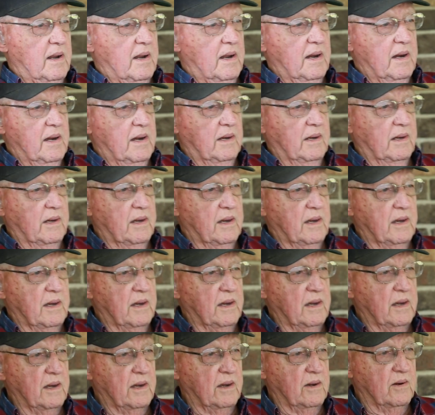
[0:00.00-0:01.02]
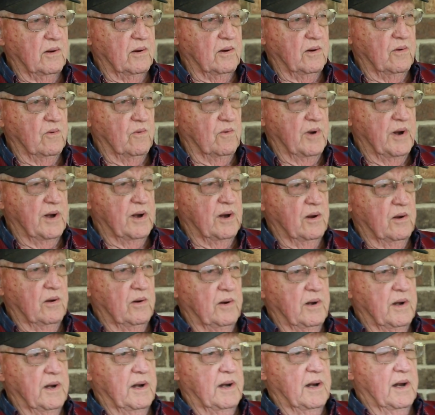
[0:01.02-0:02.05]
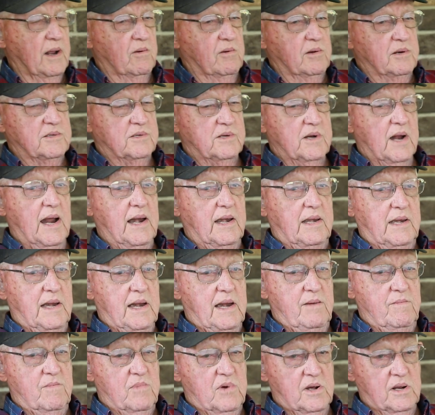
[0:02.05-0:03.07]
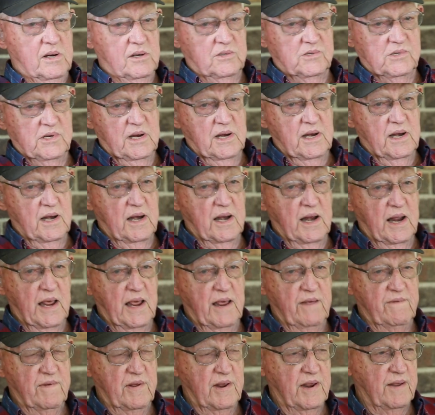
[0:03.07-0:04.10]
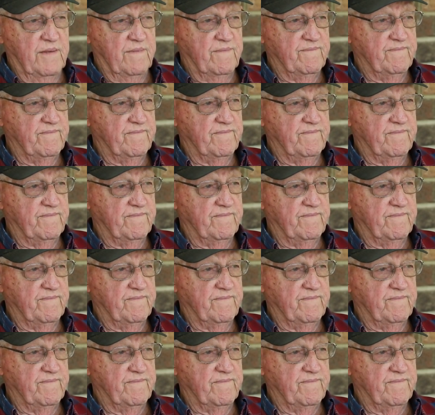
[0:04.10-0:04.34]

I went on, and I was 19 months in the Navy,